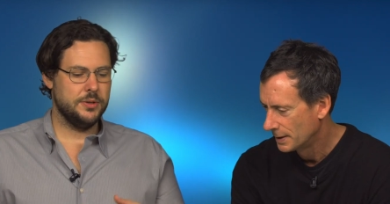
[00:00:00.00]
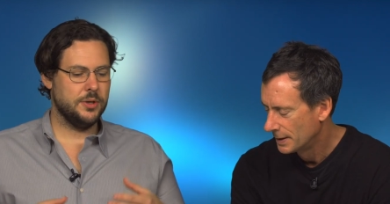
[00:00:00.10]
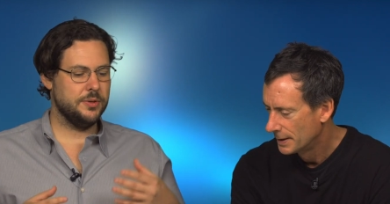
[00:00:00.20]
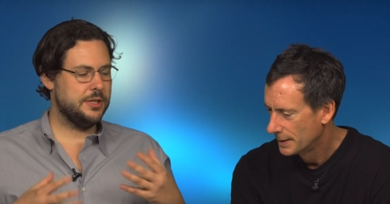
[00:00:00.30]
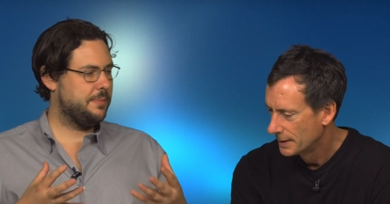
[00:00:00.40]

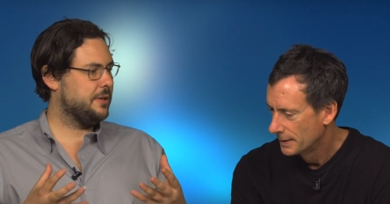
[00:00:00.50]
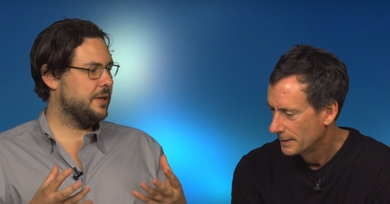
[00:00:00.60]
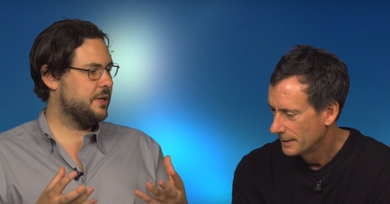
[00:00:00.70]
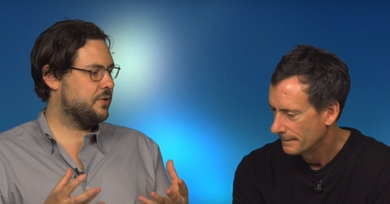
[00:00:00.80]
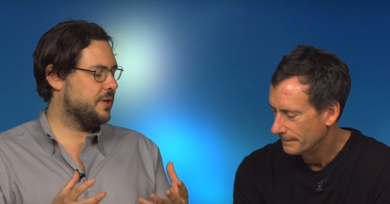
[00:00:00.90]
Speaker 1: so
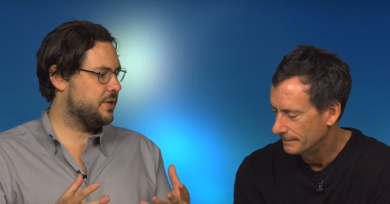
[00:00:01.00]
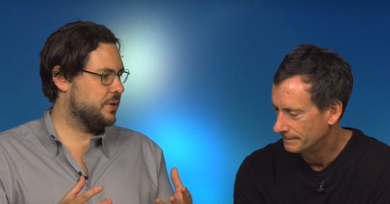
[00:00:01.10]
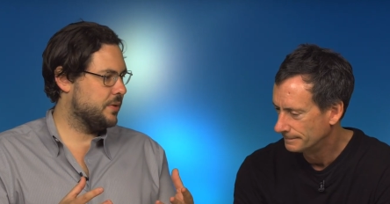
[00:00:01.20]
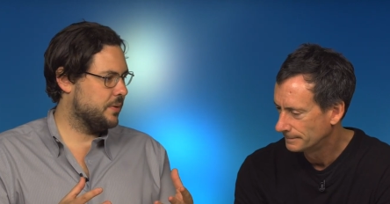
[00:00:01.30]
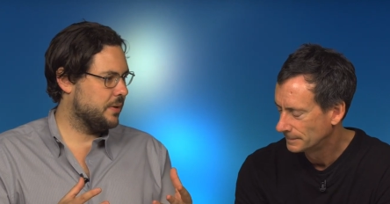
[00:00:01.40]
typically in a
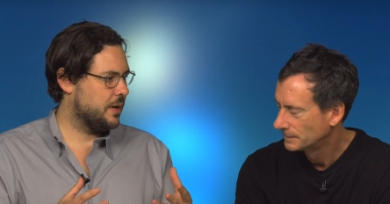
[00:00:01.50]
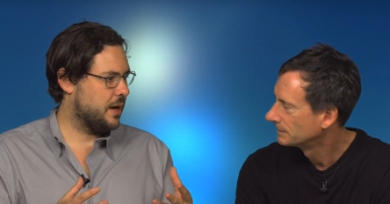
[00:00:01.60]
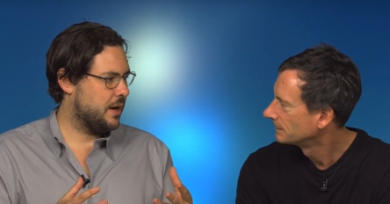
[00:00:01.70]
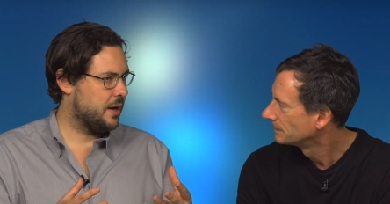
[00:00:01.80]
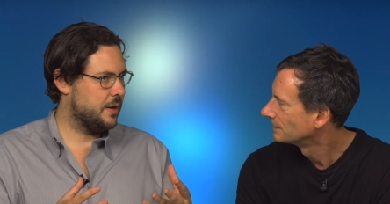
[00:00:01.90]
traditional
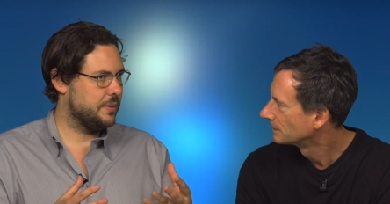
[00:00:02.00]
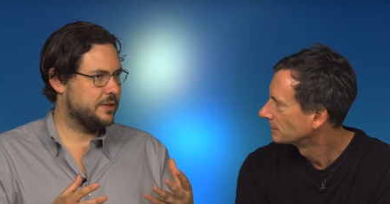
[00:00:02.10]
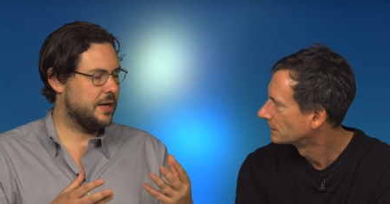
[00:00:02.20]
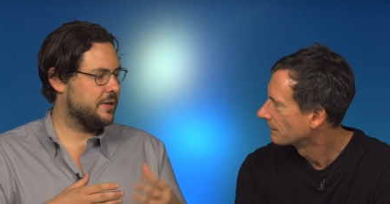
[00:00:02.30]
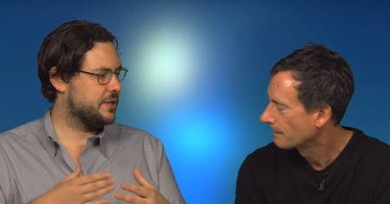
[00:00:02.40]
uh,
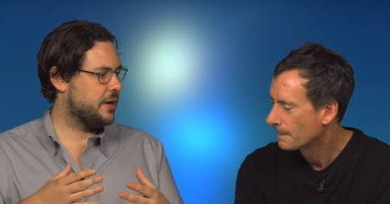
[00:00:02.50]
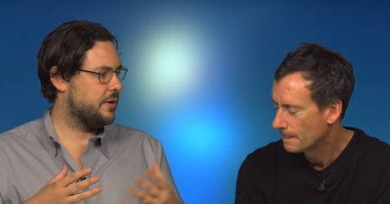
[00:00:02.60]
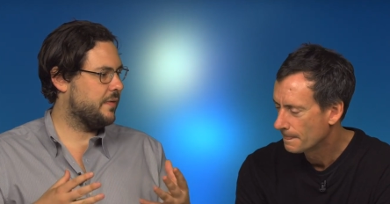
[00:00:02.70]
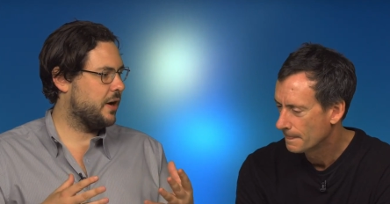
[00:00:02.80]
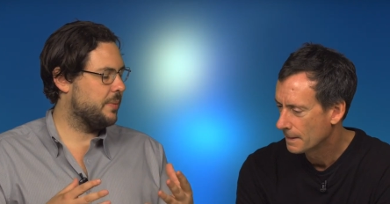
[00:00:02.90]
sound designer
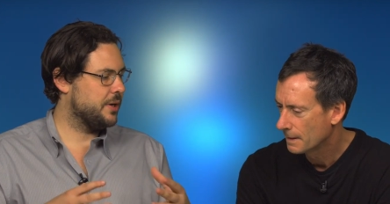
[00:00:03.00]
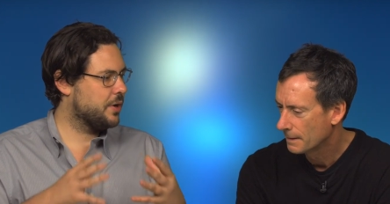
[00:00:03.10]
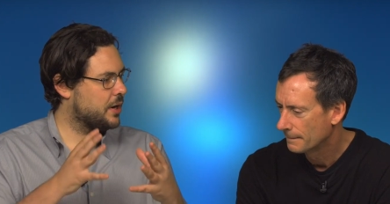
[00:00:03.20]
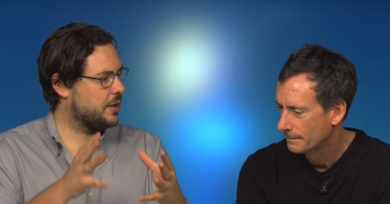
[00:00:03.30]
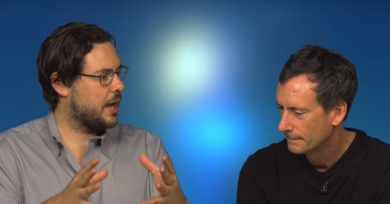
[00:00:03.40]
environment,
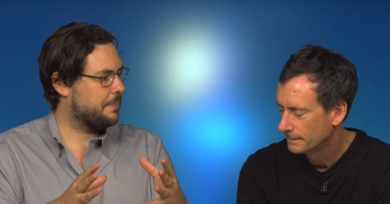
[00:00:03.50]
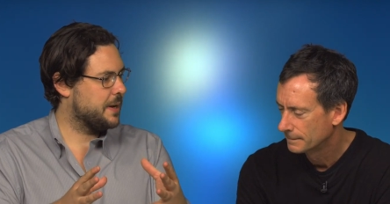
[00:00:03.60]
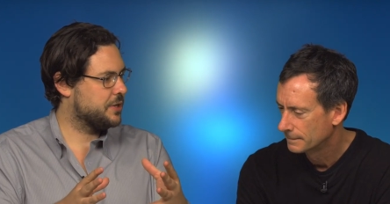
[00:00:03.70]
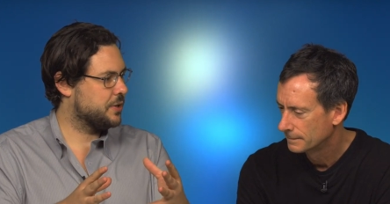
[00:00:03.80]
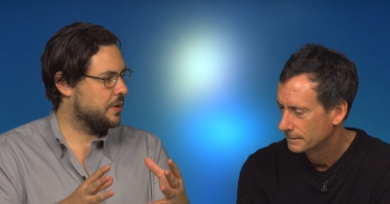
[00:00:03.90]
you're going to lock
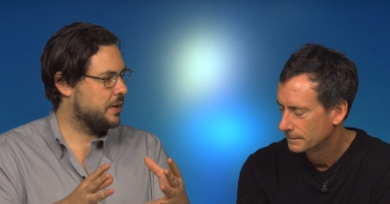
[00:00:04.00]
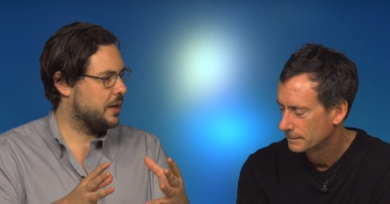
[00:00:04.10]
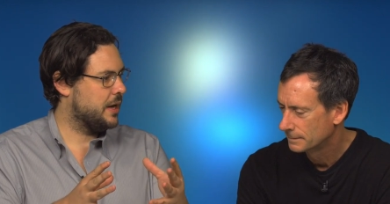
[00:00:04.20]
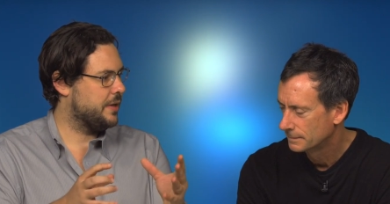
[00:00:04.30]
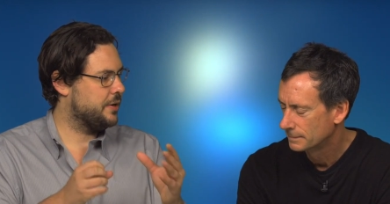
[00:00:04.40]
picture
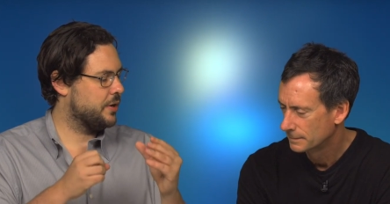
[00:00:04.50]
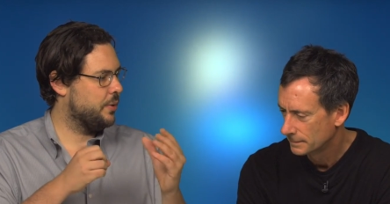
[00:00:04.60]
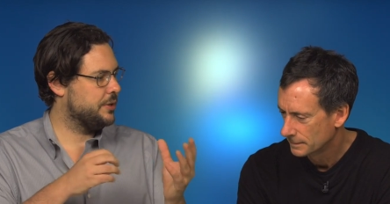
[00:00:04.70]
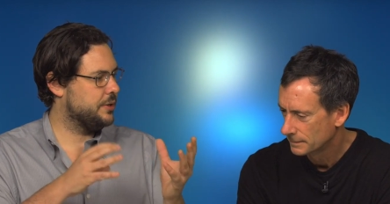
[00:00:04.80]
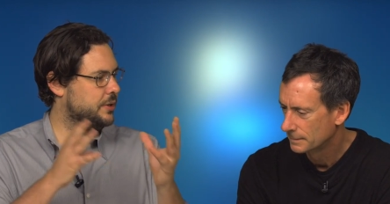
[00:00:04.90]
and then you're
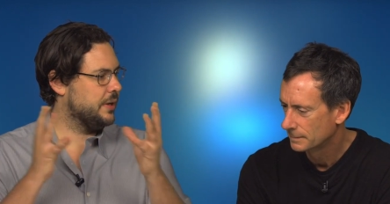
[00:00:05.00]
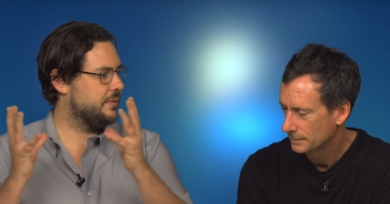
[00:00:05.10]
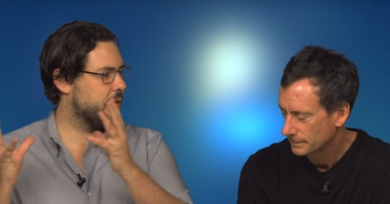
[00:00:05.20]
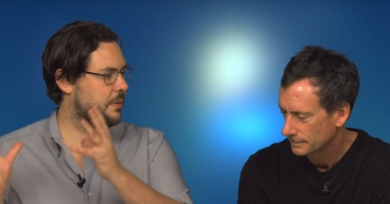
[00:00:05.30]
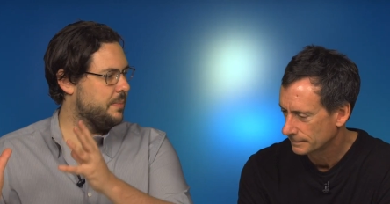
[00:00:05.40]
going to
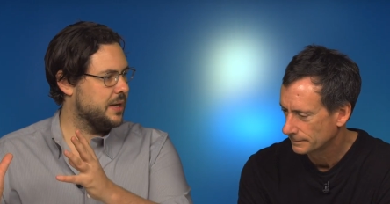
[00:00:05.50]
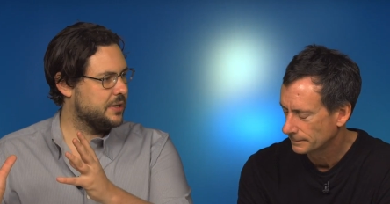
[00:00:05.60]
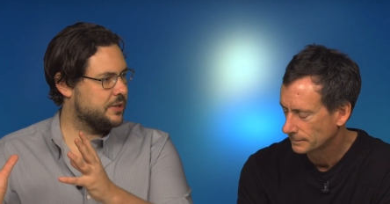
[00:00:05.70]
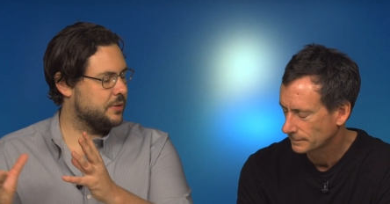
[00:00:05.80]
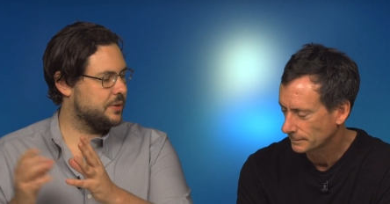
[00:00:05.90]
deliver a
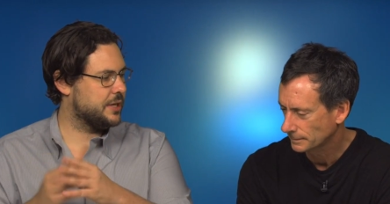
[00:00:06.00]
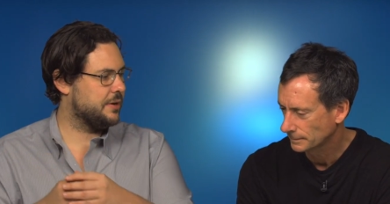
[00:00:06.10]
mix to a